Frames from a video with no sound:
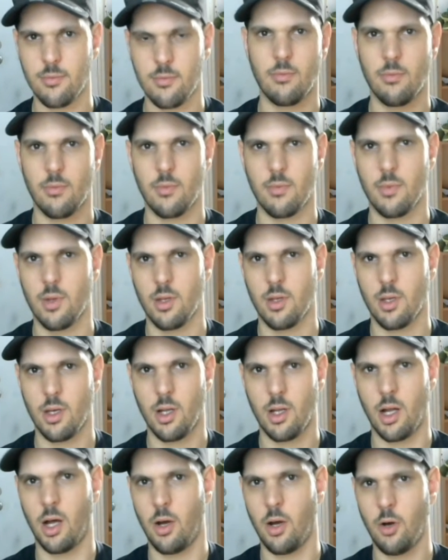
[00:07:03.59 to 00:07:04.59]
I hope
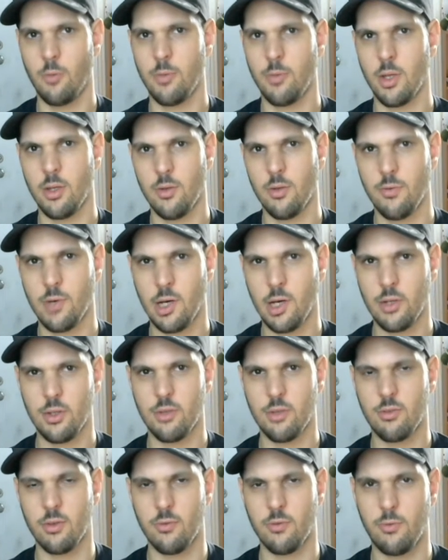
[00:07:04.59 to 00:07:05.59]
that you found this
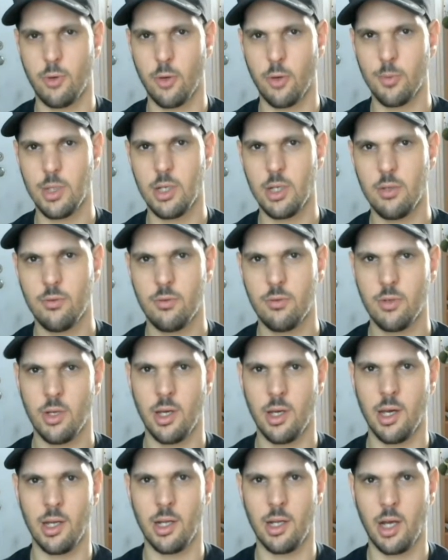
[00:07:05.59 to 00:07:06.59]
informative, and I'd
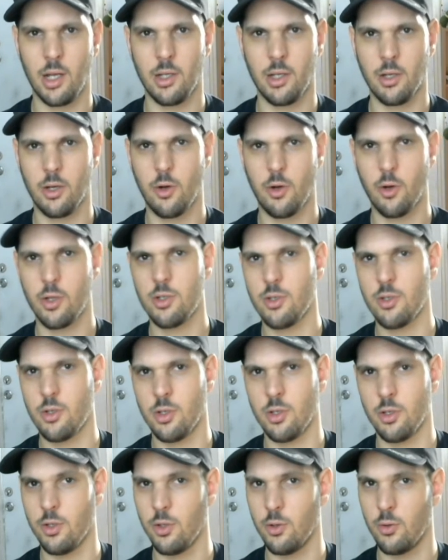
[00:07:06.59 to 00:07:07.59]
encourage you to
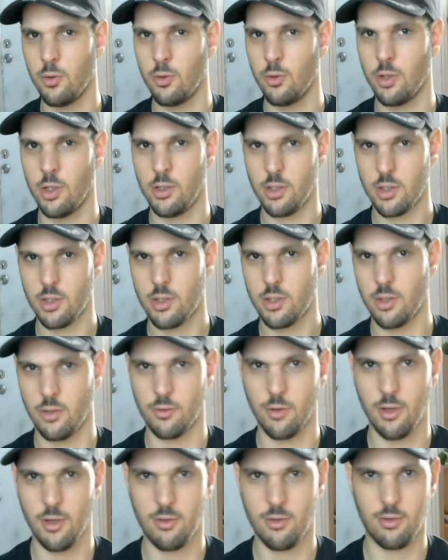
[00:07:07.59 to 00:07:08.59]
do additional
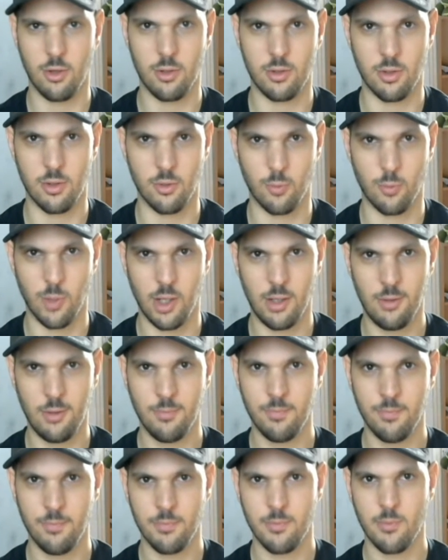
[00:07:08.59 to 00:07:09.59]
research as well.
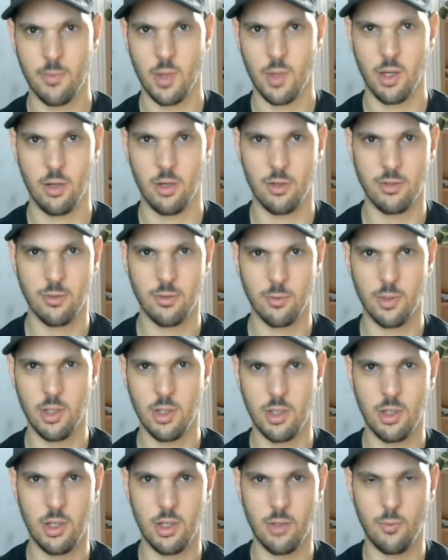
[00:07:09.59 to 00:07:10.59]
There's a really good
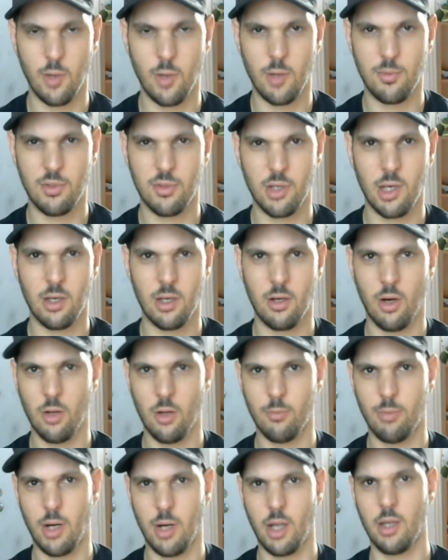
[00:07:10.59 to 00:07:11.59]
website called
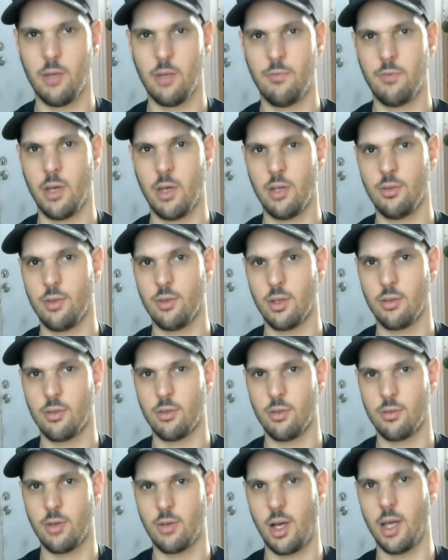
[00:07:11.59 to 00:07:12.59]
Polyphasic
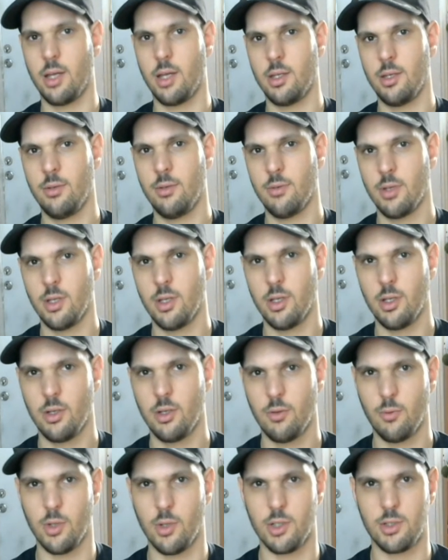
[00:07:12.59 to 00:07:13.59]
Society, which
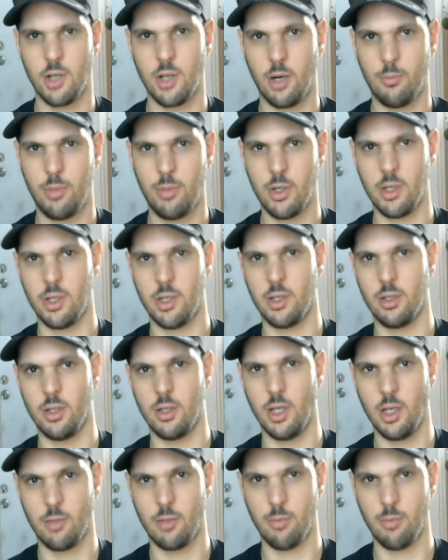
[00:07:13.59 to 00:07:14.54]
I'll put in a link below,